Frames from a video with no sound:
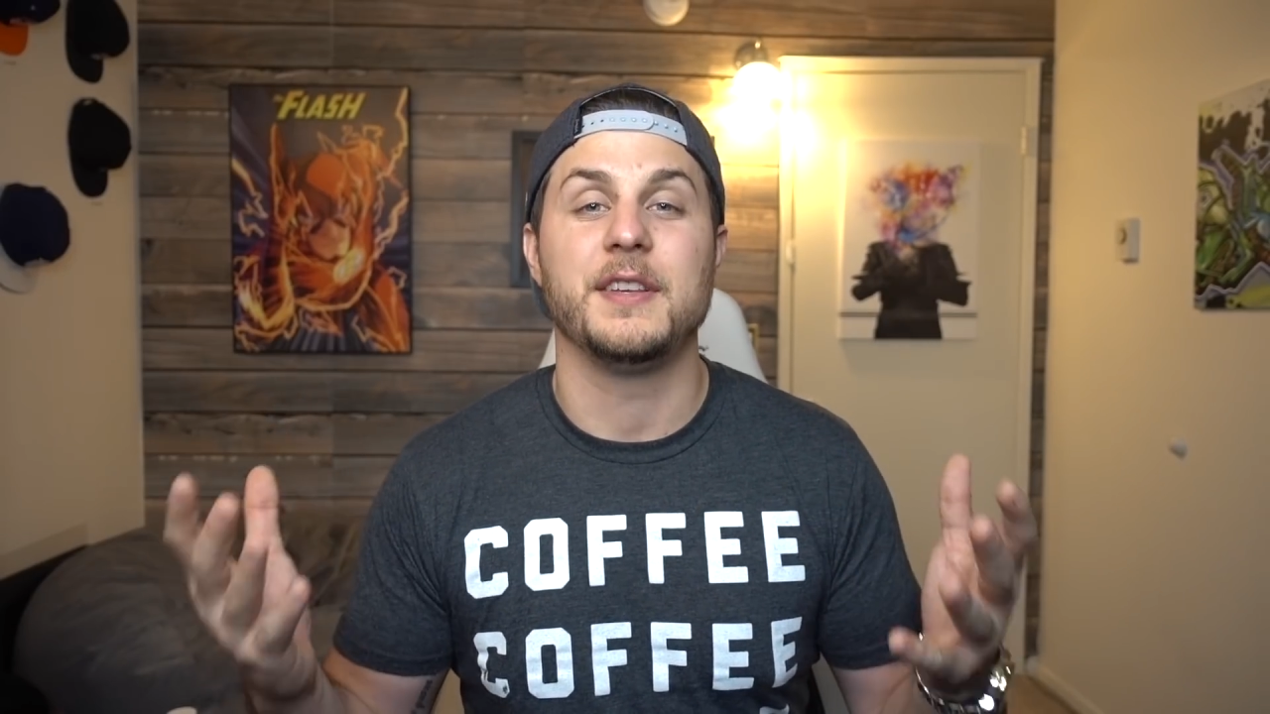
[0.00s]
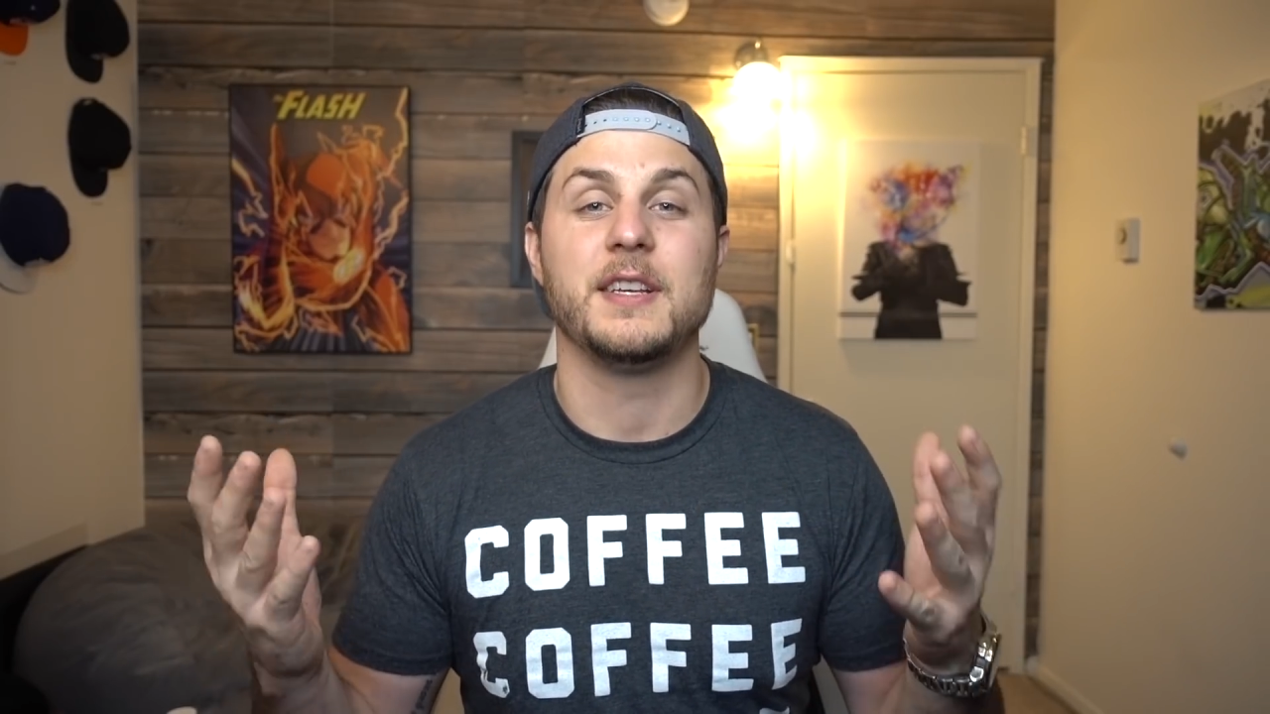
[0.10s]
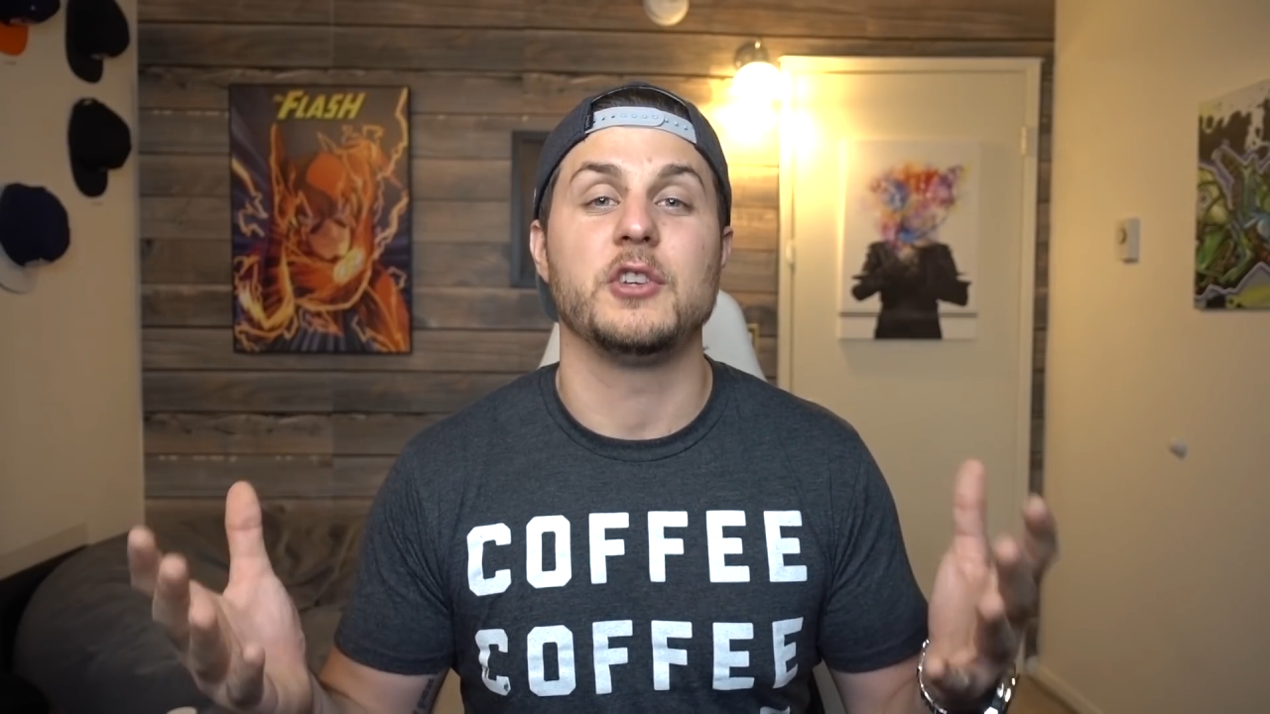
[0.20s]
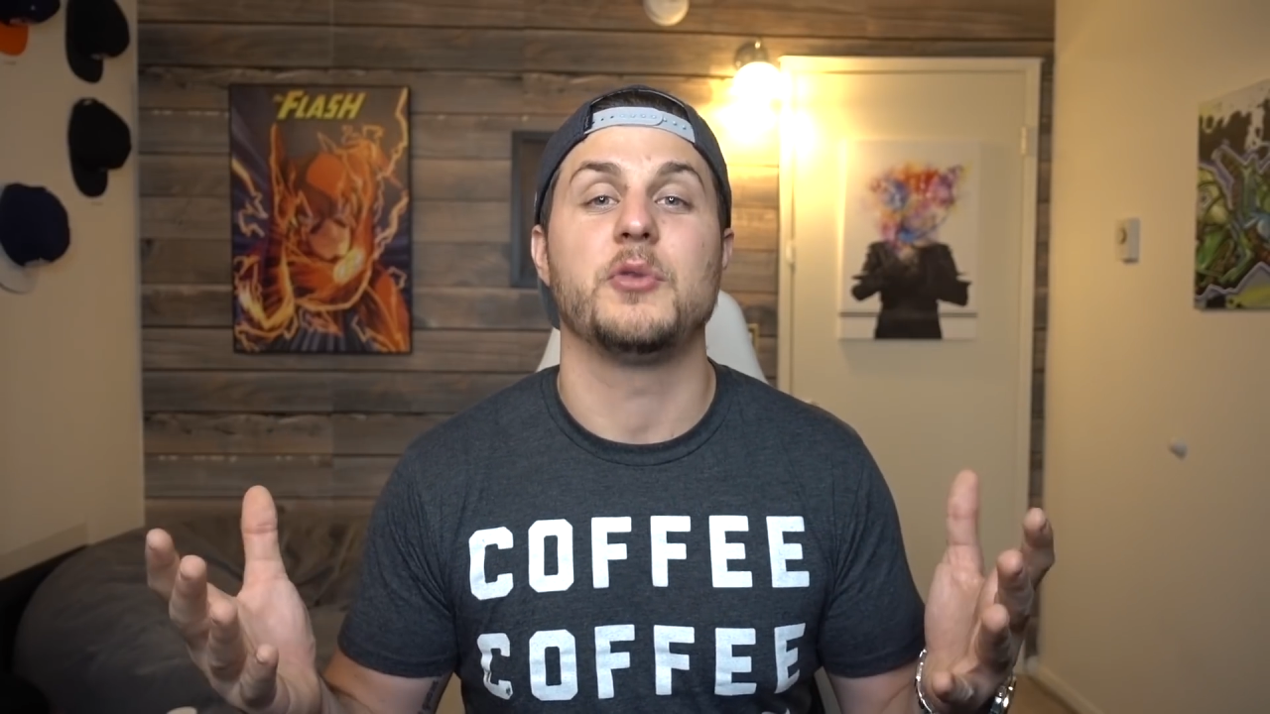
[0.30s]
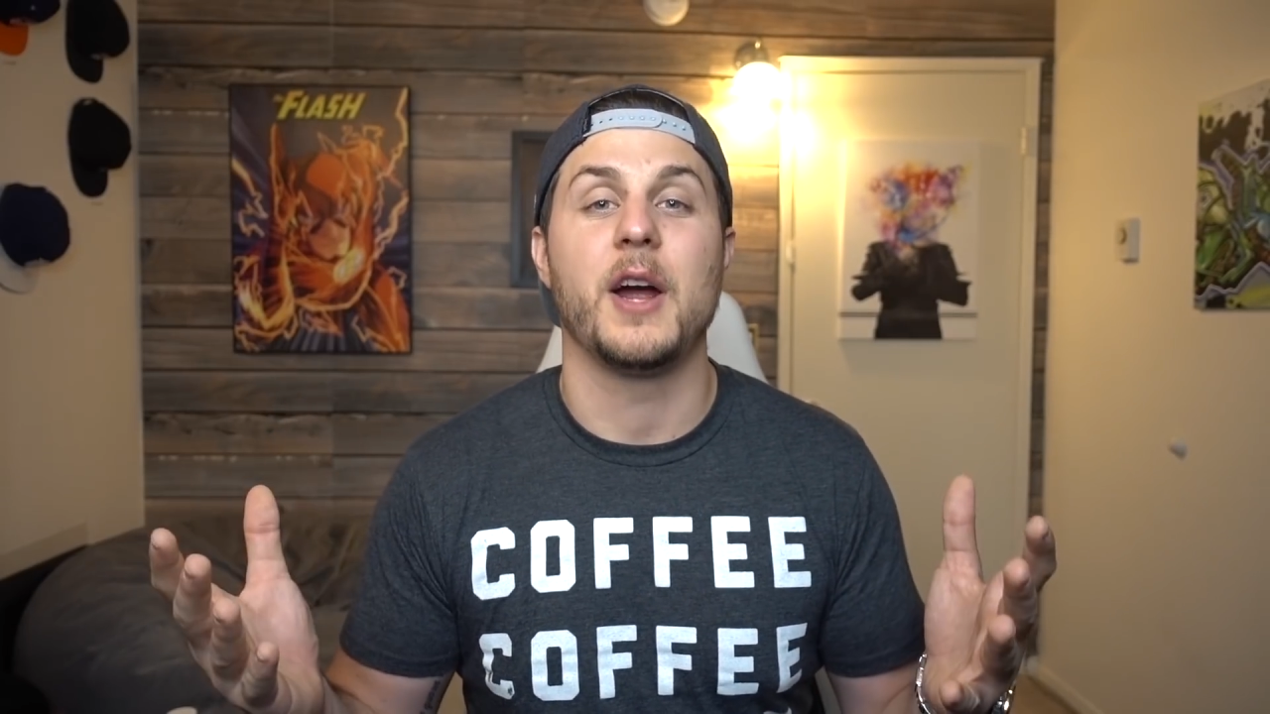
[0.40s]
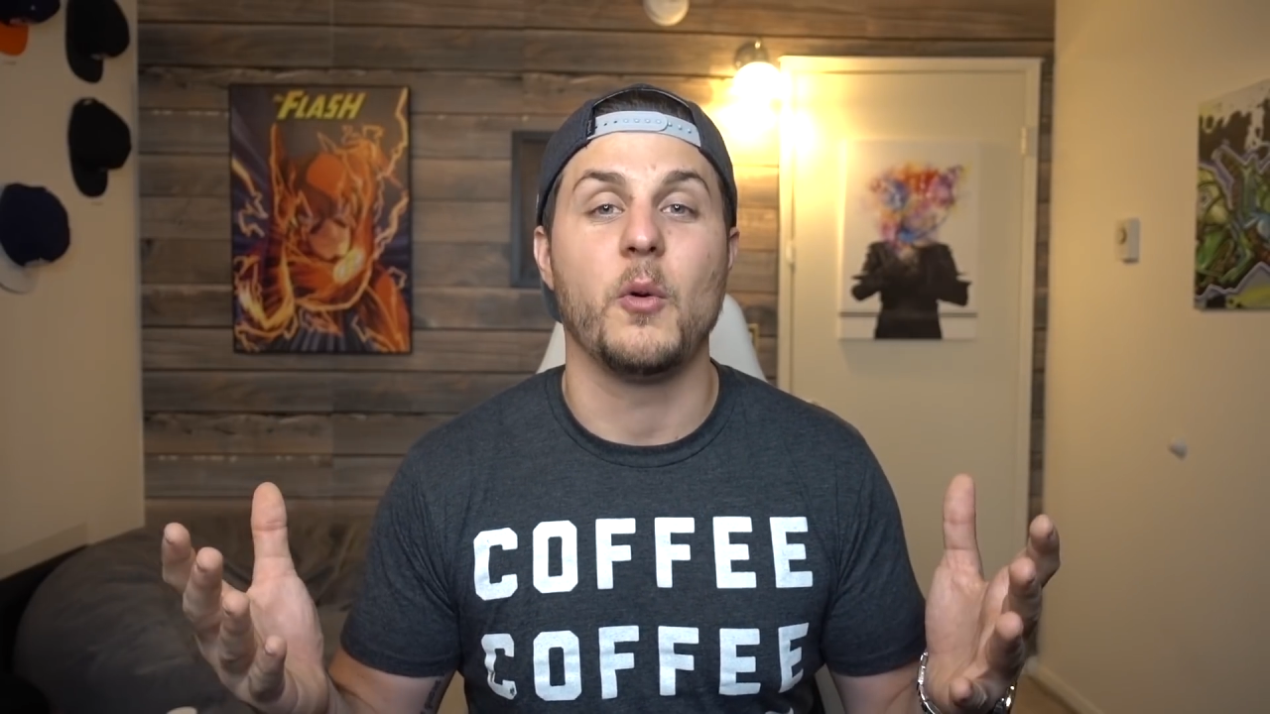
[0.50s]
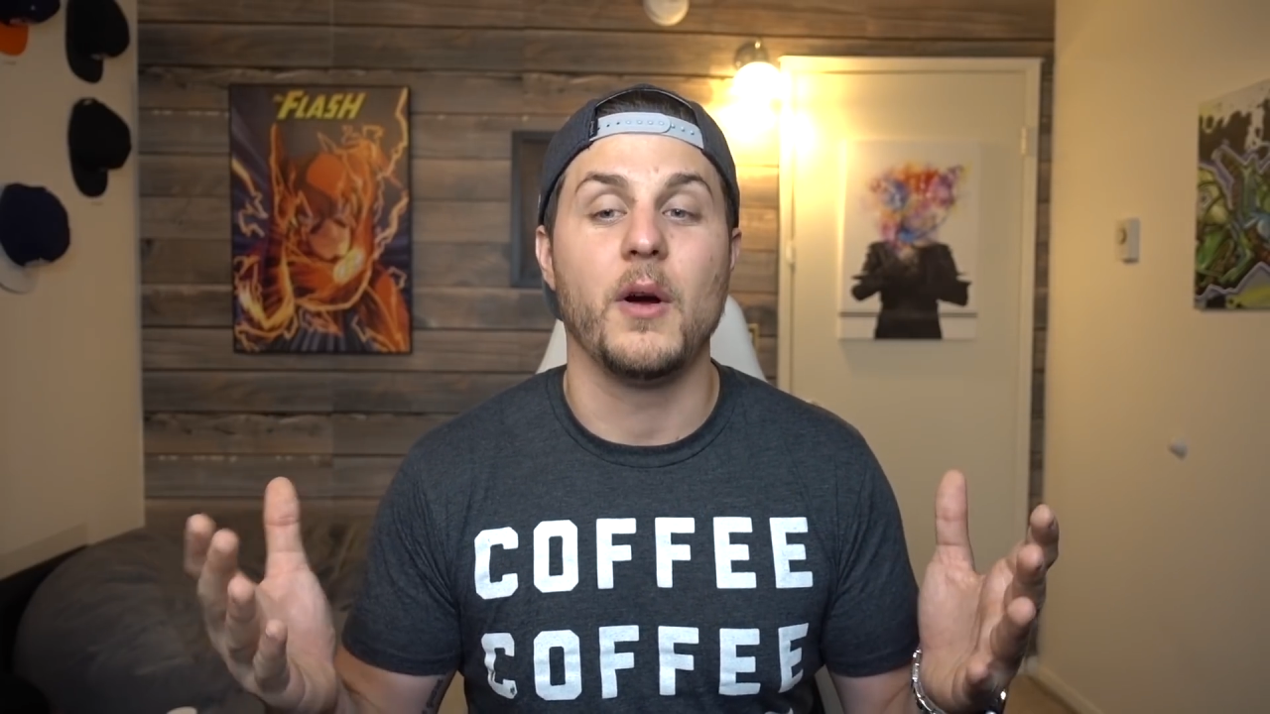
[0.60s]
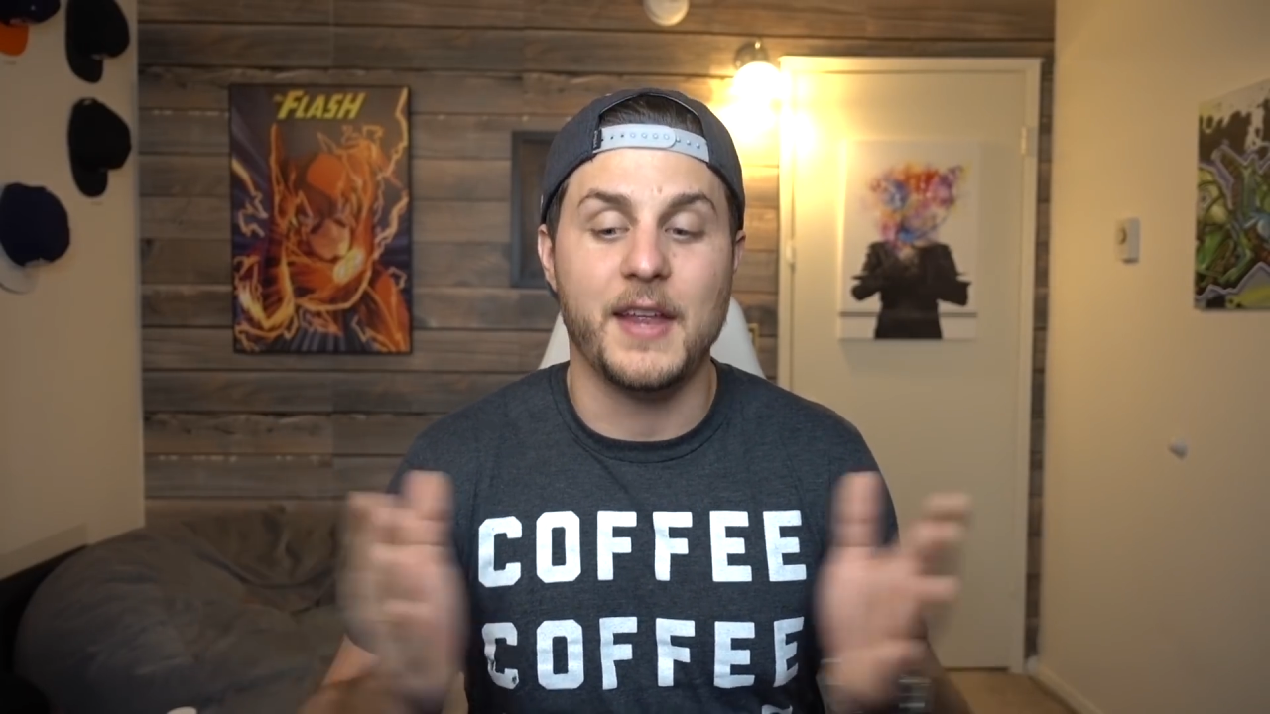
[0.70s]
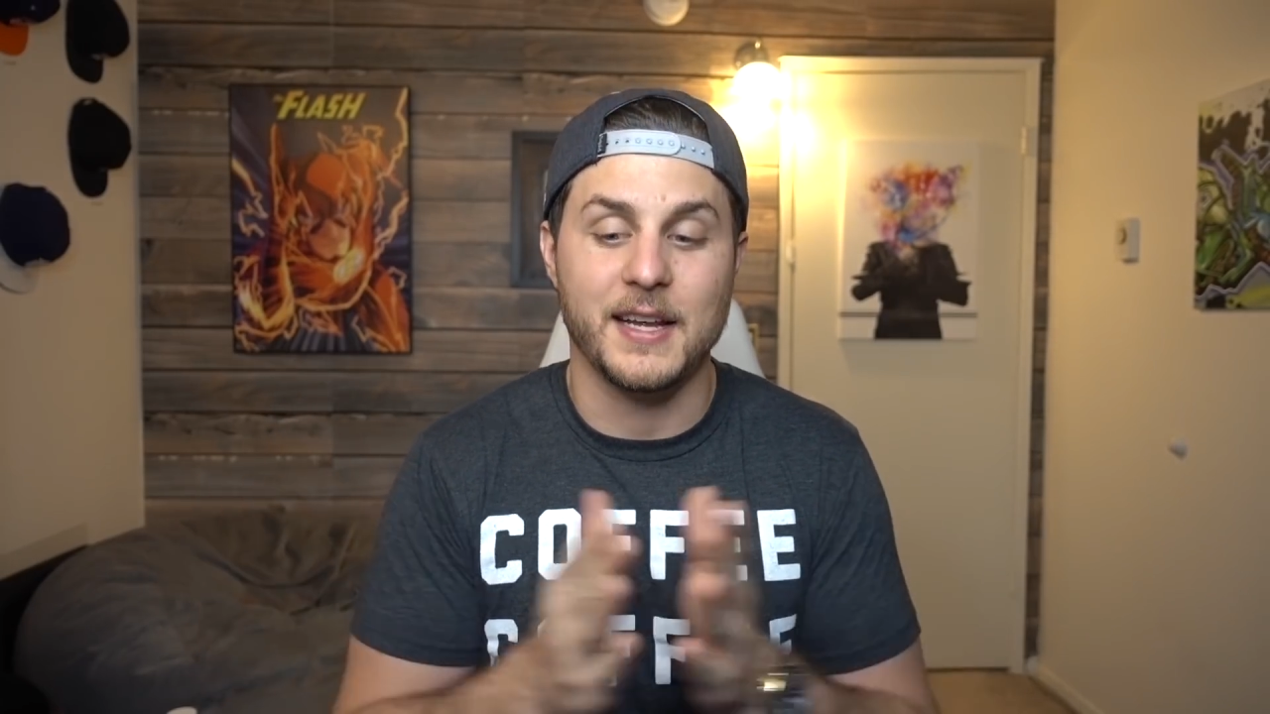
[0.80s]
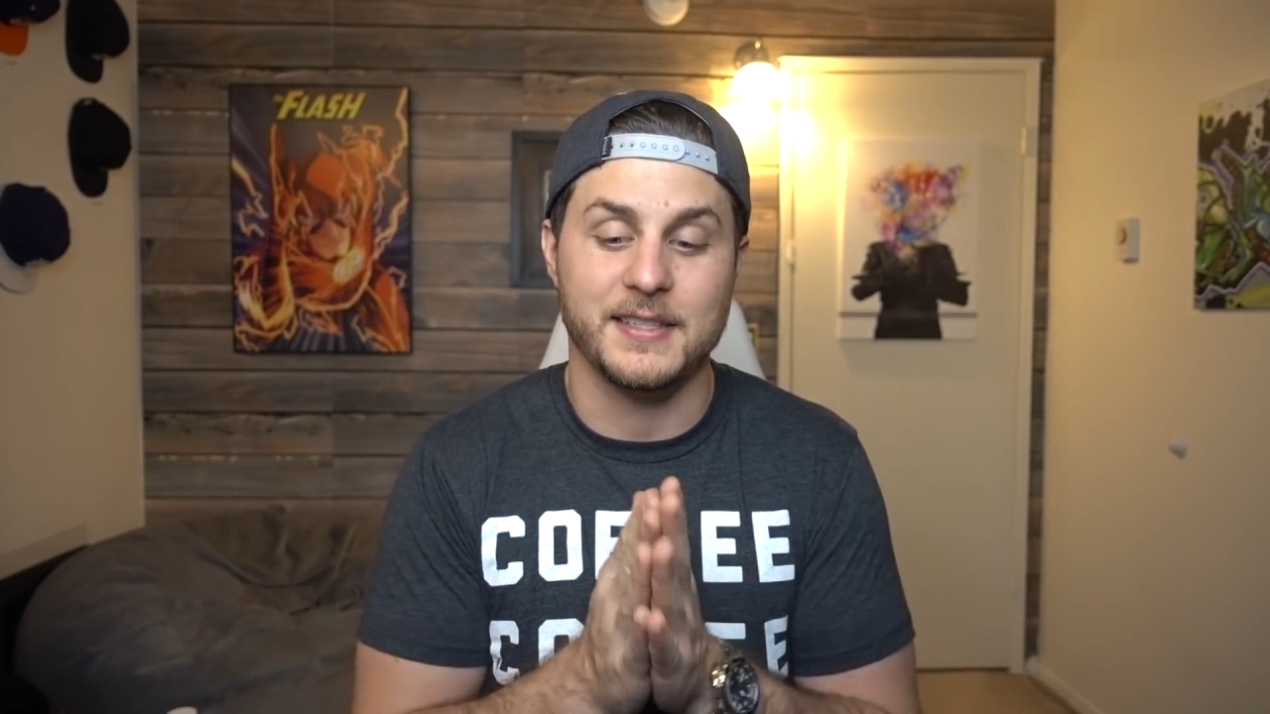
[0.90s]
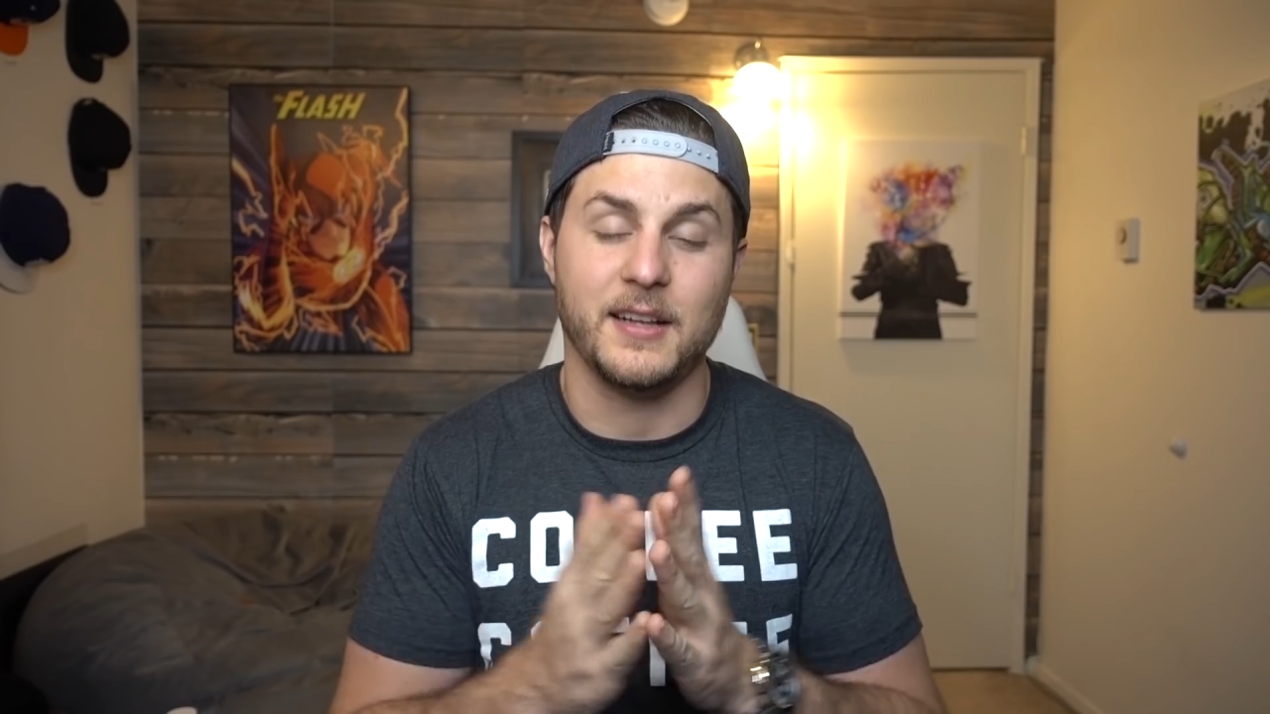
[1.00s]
is on track 1 that has